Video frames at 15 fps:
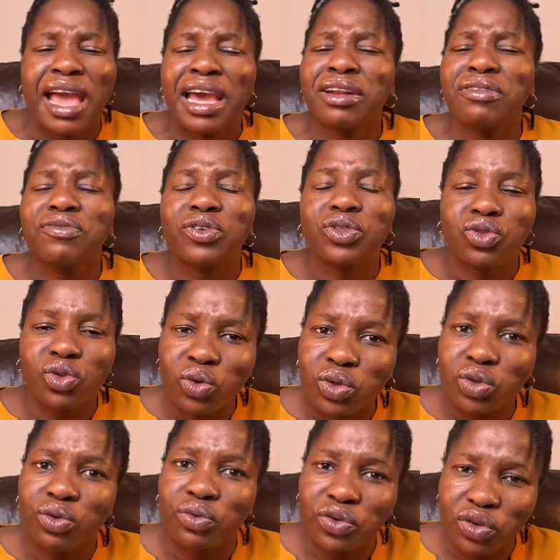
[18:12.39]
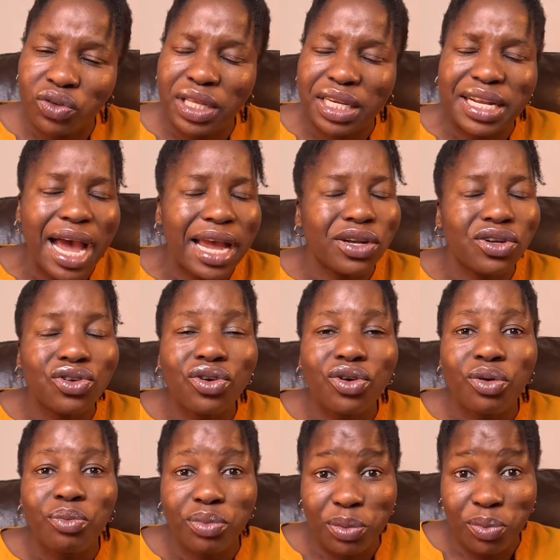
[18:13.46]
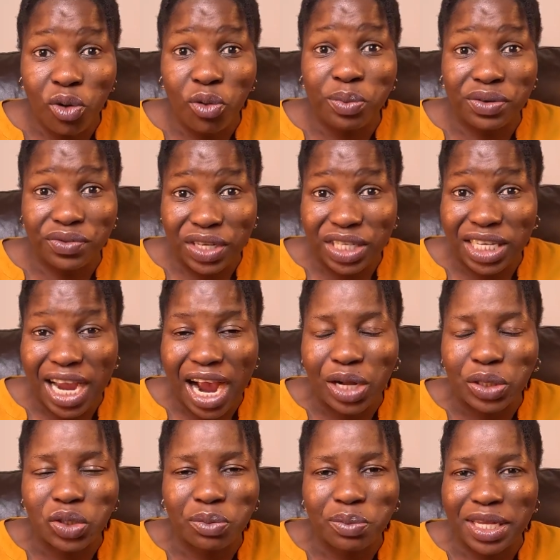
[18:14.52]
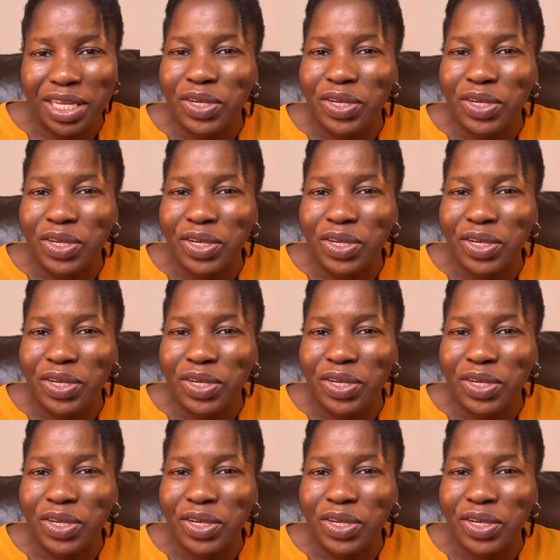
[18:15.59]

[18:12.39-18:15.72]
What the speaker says: And for those of you that I know people will be reaching out to me,